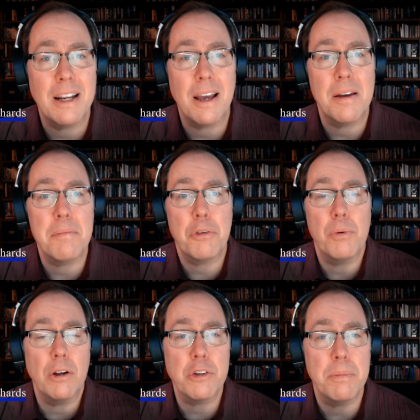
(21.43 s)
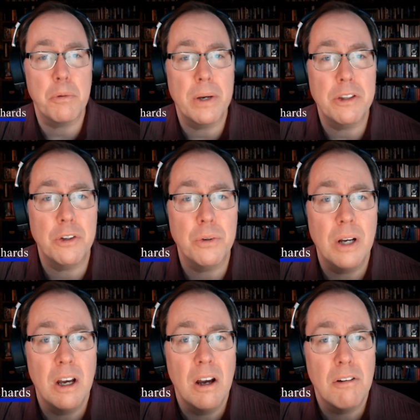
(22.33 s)
I am thrilled to be with you
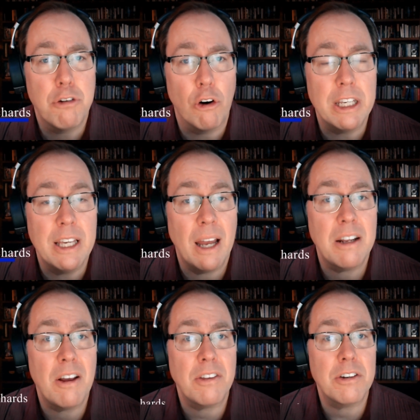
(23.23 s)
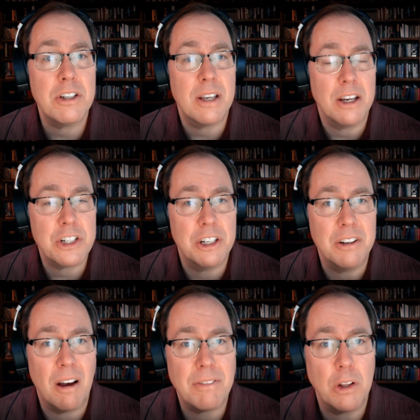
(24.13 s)
for yet another session
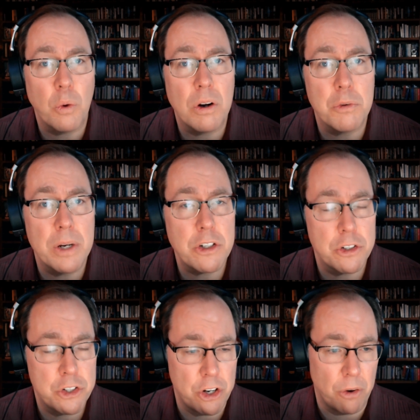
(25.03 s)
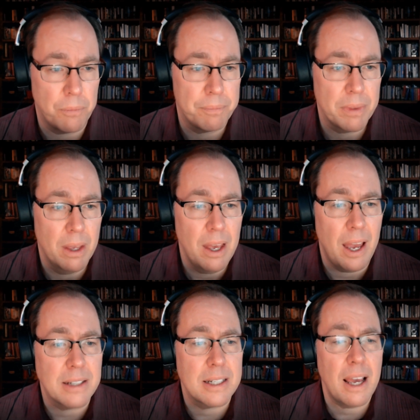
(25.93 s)
of the Lord and Richards Show.
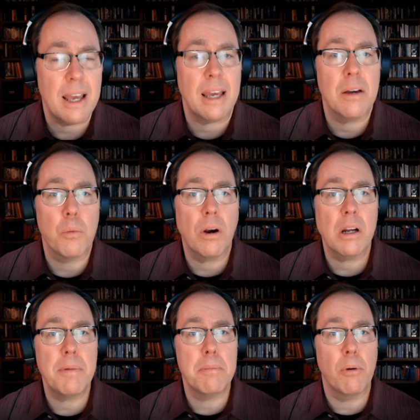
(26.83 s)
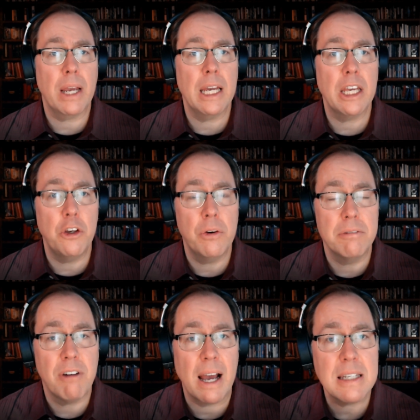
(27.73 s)
And today, we're going to be bringing you
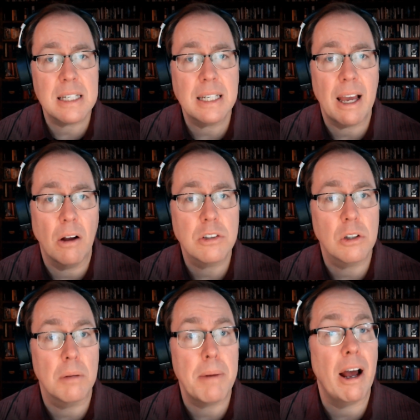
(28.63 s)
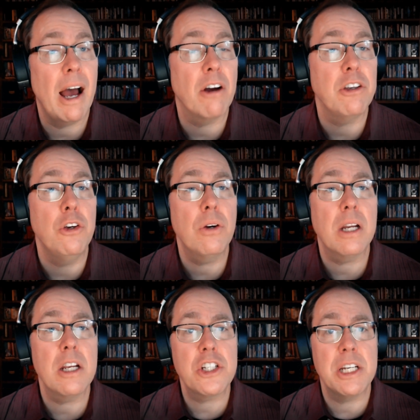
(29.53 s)
advice and counsel about how you
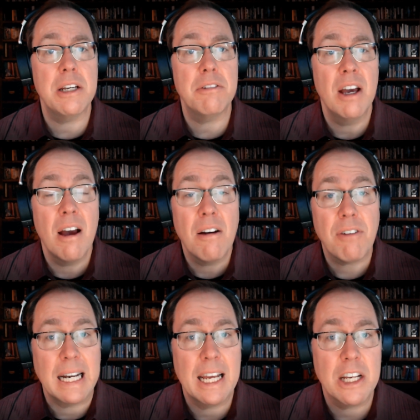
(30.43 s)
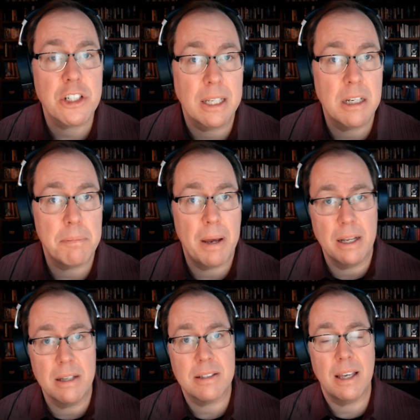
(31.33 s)
can achieve financial
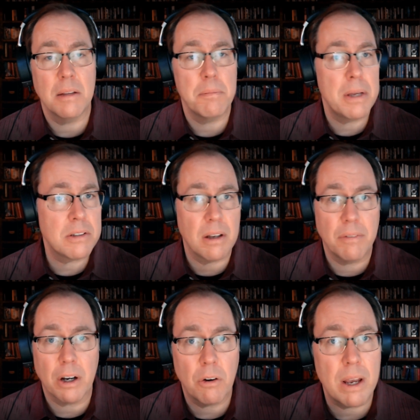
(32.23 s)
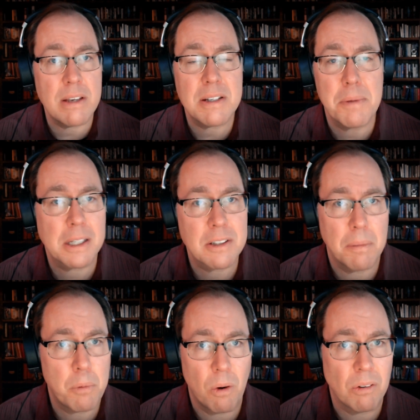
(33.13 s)
independence in the midst of a crazy, mixed
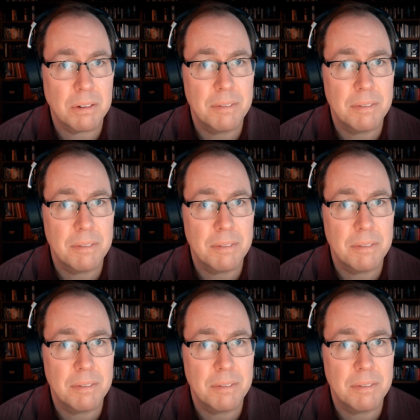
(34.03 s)
up world.